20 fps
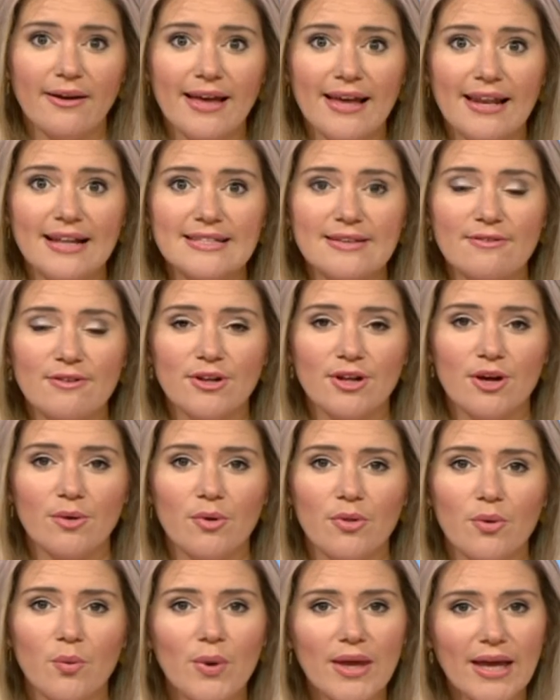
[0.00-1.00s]
Okay, let's have a look at
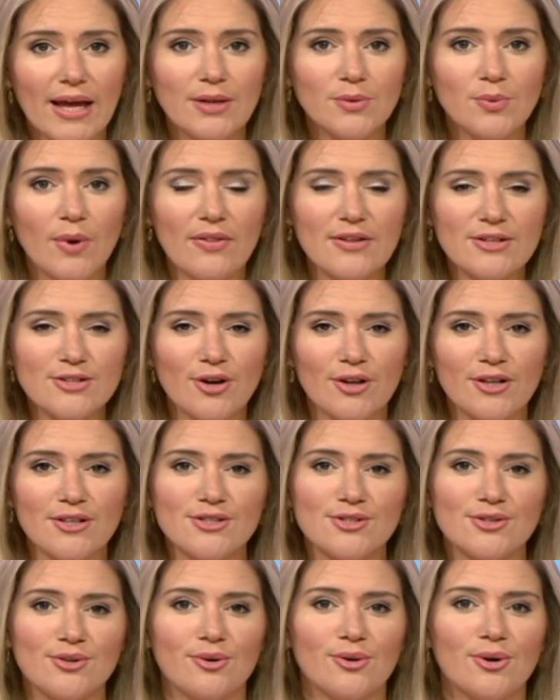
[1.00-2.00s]
what the weekend weather's got in
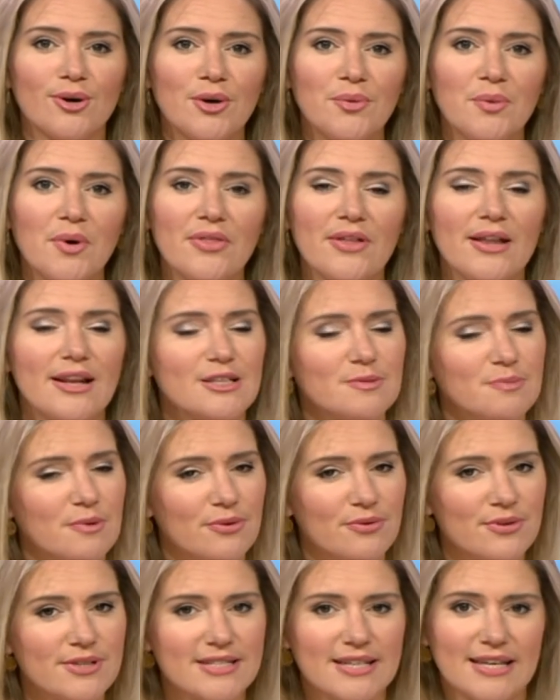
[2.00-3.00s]
store with
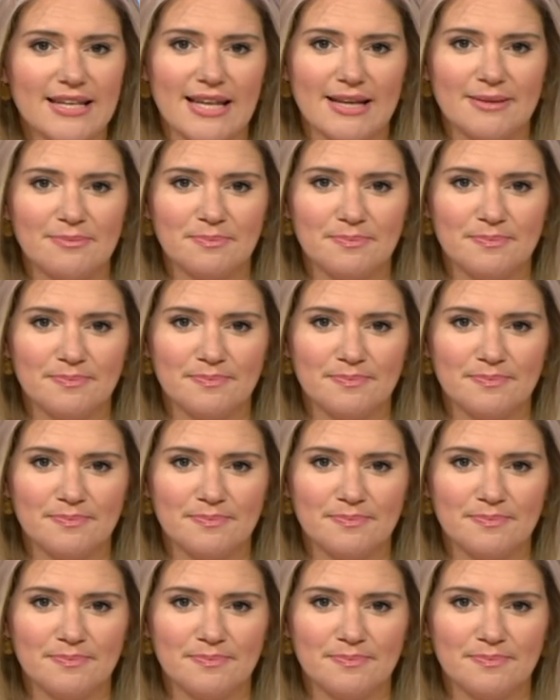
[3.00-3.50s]
Elizabeth Rizzini.